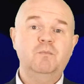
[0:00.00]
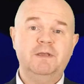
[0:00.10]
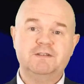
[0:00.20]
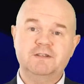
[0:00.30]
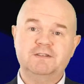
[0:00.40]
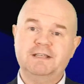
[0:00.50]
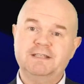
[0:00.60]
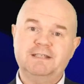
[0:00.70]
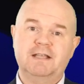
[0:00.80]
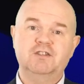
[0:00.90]
business is
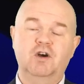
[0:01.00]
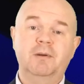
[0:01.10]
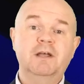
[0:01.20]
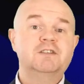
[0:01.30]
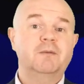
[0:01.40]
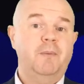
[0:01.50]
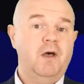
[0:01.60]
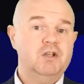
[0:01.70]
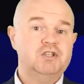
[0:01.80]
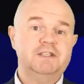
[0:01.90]
set up to
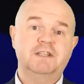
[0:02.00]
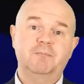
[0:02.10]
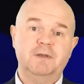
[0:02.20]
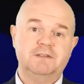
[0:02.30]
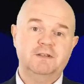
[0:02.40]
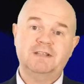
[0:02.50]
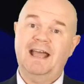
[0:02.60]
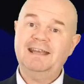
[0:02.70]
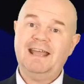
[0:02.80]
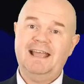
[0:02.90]
purchase the business
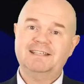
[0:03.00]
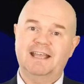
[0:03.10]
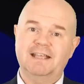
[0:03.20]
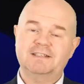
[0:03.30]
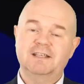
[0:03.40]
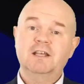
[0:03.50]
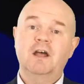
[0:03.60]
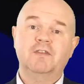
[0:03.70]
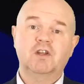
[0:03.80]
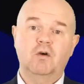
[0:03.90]
and assets
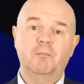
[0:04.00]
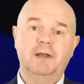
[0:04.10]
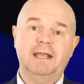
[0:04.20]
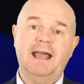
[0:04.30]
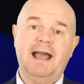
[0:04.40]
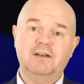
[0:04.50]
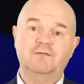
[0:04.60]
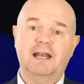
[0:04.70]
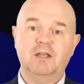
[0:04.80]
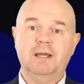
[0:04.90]
of the company at
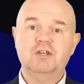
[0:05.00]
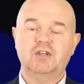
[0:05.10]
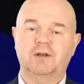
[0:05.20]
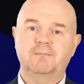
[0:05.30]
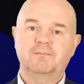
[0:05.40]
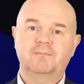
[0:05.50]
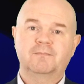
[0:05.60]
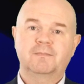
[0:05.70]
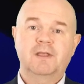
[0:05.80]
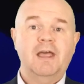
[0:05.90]
valuation.
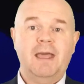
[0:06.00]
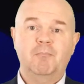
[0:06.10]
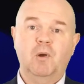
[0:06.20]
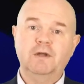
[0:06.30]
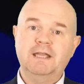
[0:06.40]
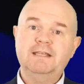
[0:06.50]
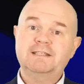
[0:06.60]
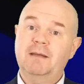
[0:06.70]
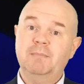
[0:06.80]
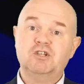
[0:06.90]
Employees
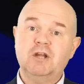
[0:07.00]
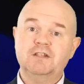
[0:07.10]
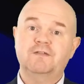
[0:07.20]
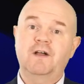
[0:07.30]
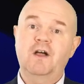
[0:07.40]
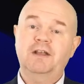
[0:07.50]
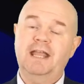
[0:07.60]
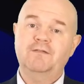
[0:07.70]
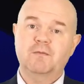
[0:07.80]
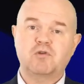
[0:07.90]
can be transferred
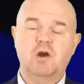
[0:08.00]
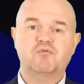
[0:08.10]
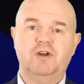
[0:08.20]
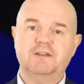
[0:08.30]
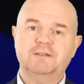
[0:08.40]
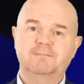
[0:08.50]
if appropriate.